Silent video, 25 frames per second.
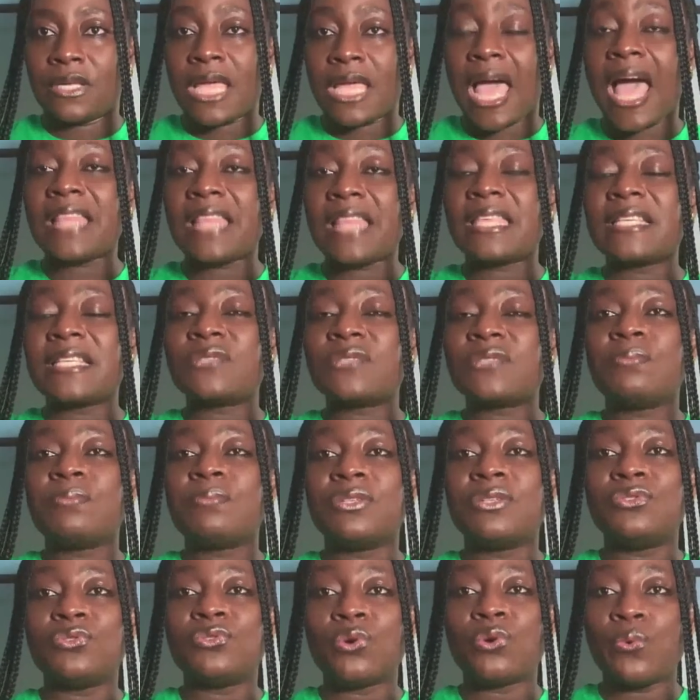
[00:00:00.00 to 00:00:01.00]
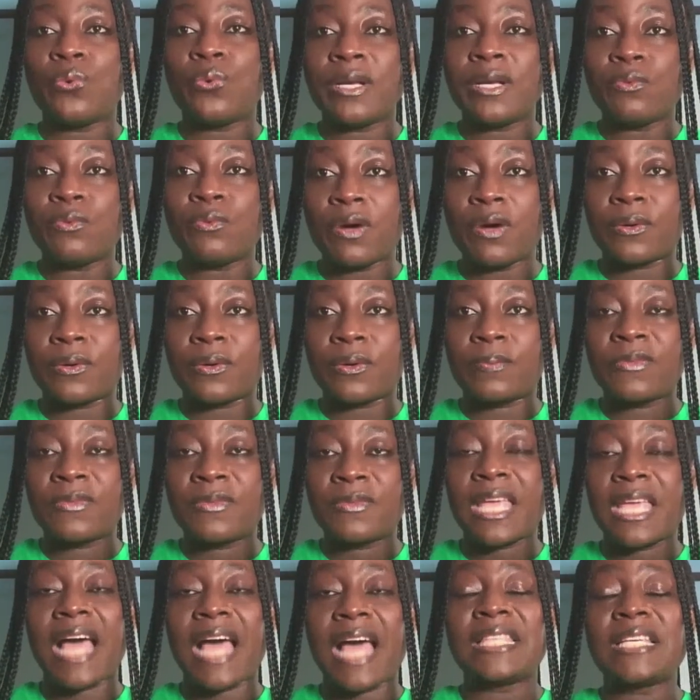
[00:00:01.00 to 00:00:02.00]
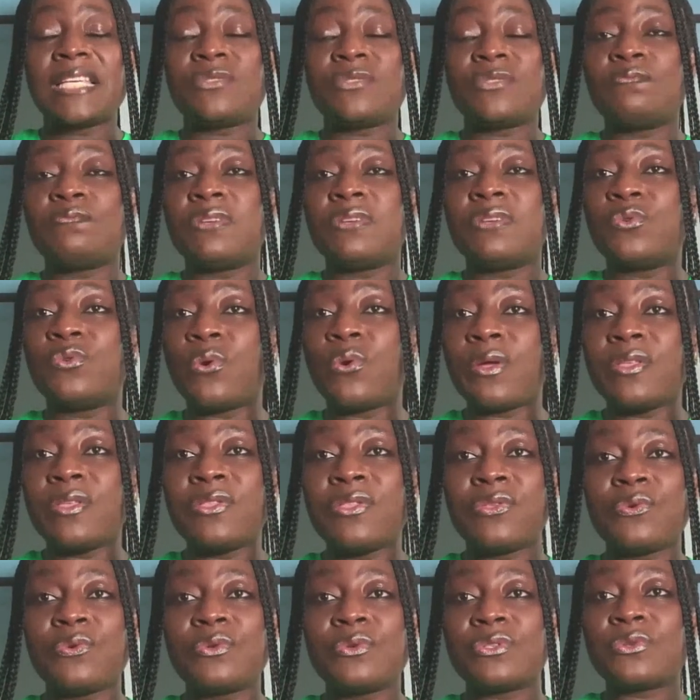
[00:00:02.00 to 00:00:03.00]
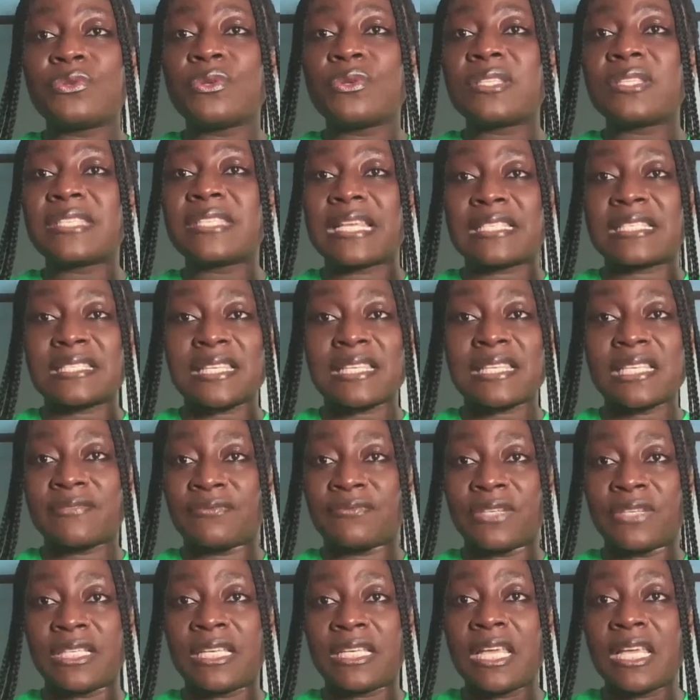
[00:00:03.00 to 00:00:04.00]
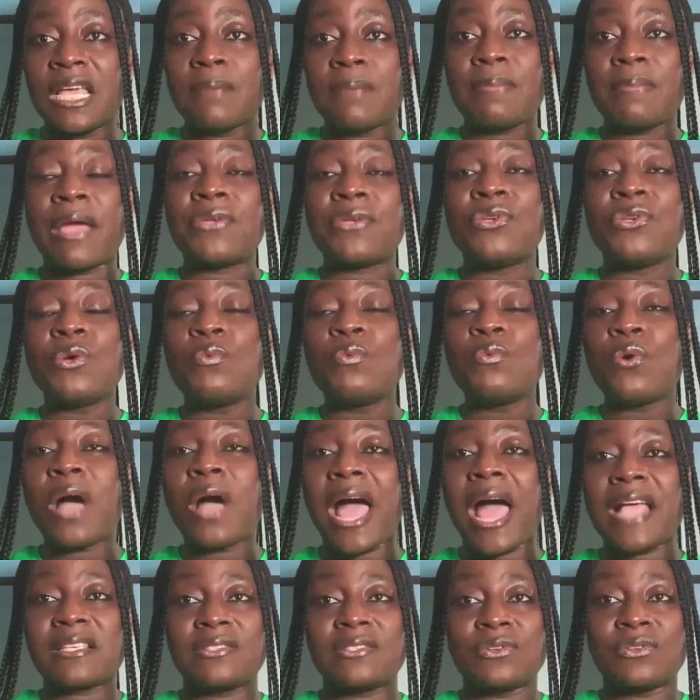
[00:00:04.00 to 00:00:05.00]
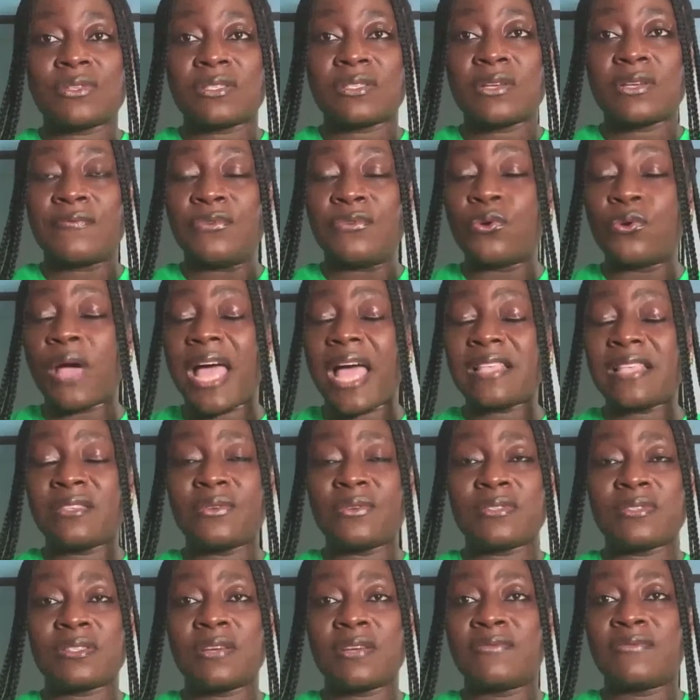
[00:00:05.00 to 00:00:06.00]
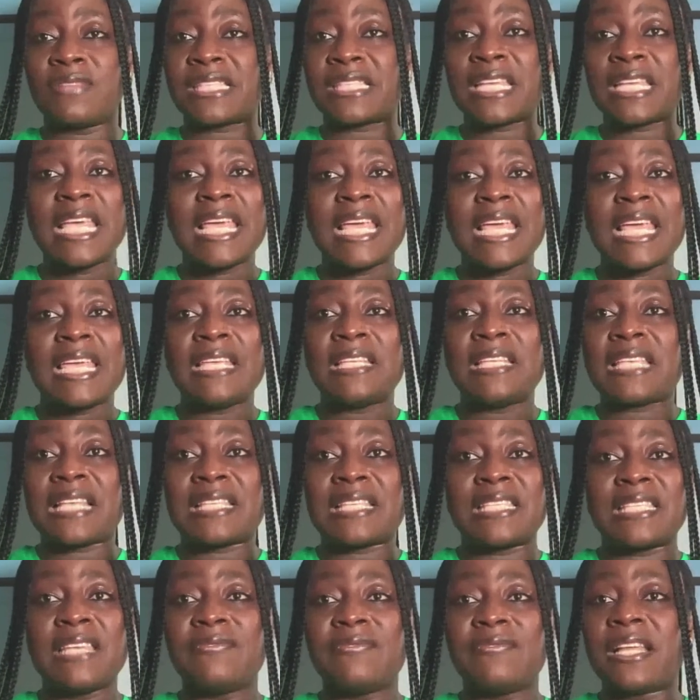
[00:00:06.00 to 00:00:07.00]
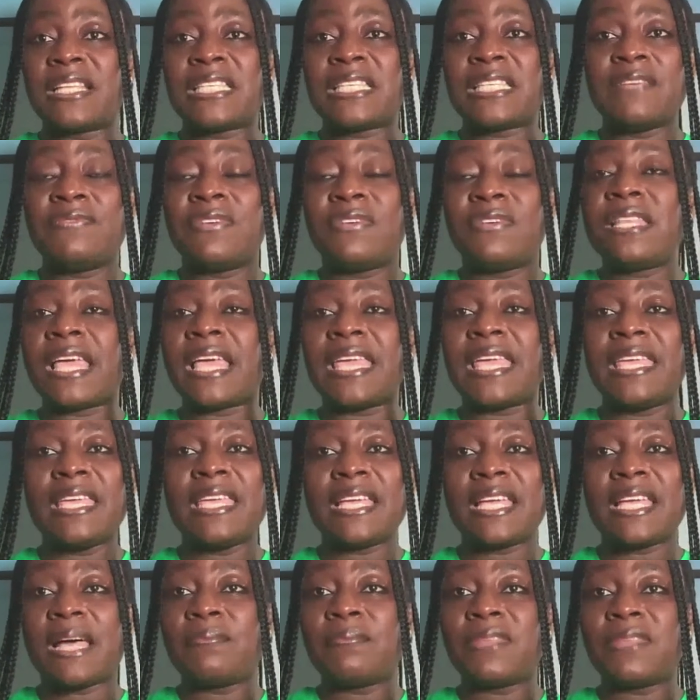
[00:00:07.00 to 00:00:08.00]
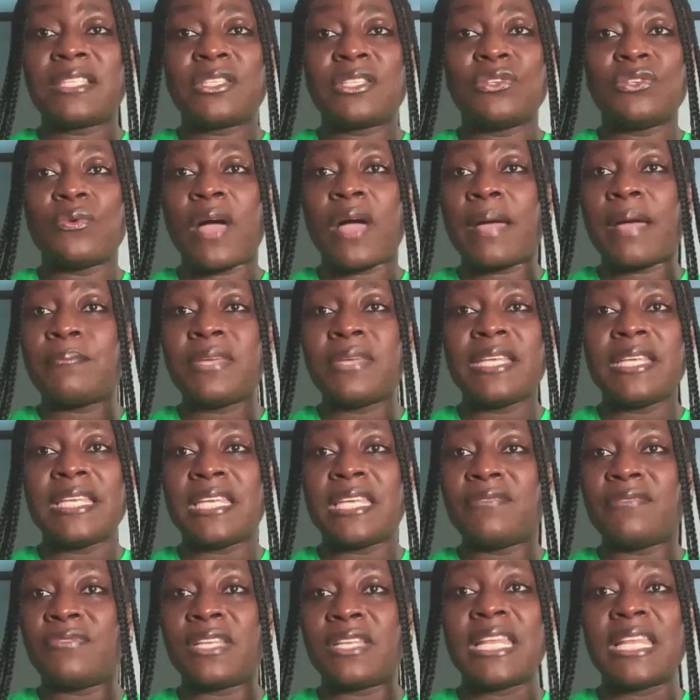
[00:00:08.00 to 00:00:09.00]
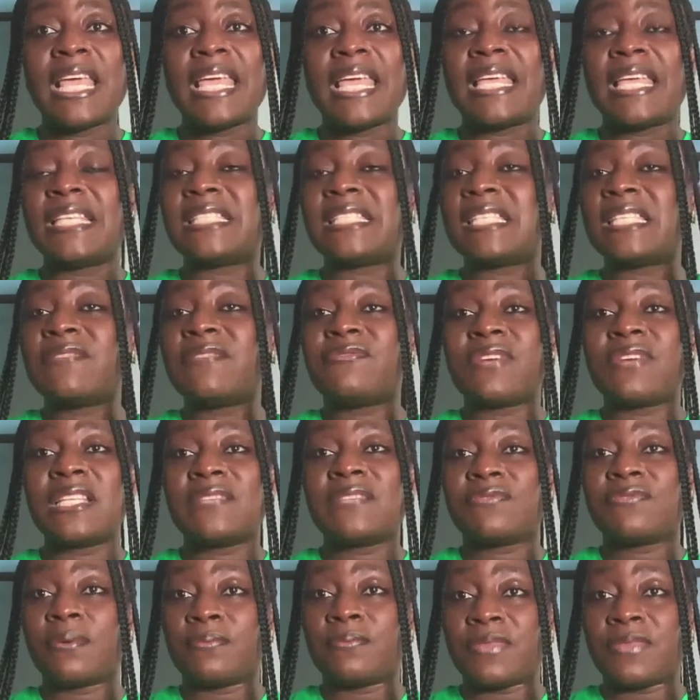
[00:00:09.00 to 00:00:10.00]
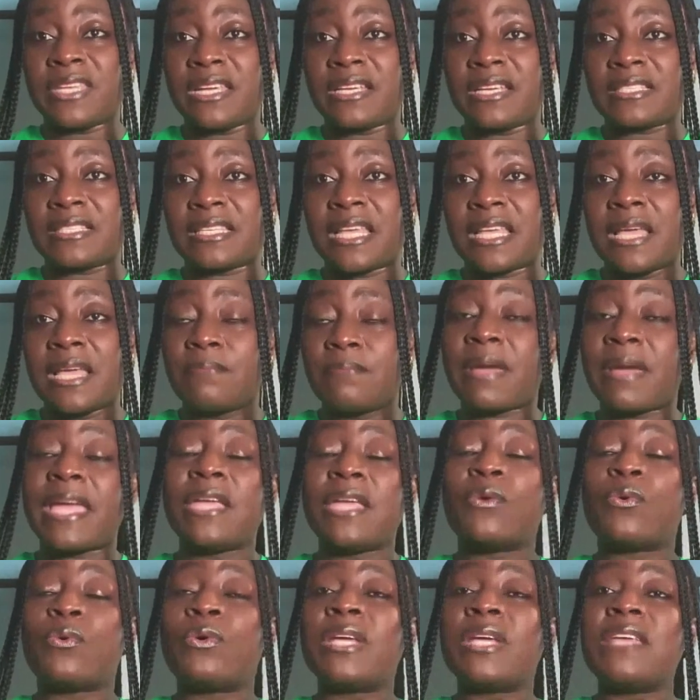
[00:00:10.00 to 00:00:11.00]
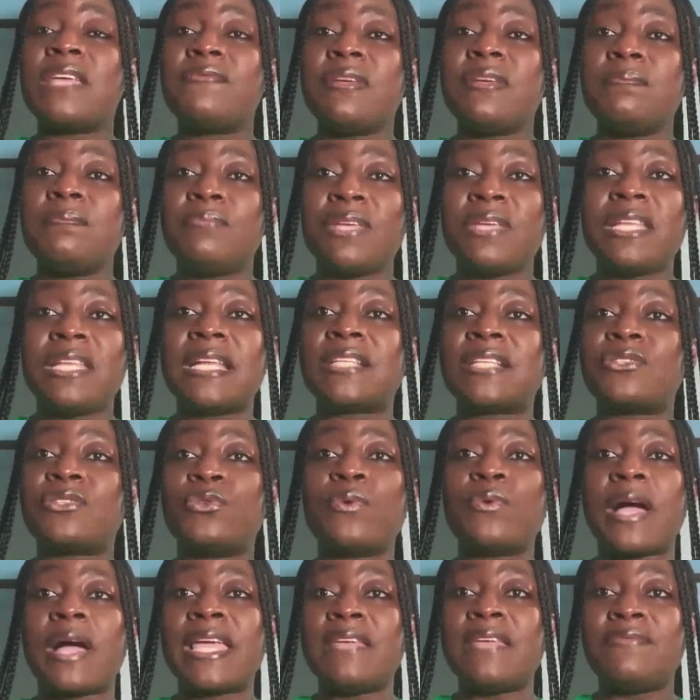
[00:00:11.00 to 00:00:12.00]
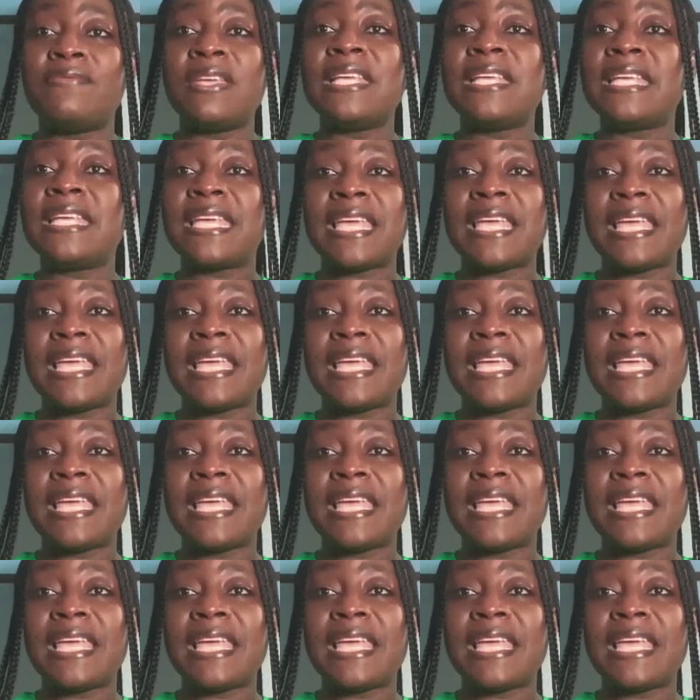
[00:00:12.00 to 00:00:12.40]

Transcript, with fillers: Others will be doing well. Others will be going through so successfully, but you will ask yourself, you ask yourself that it's as if that even the income that you are being given is different from theirs. But it could even be that you are even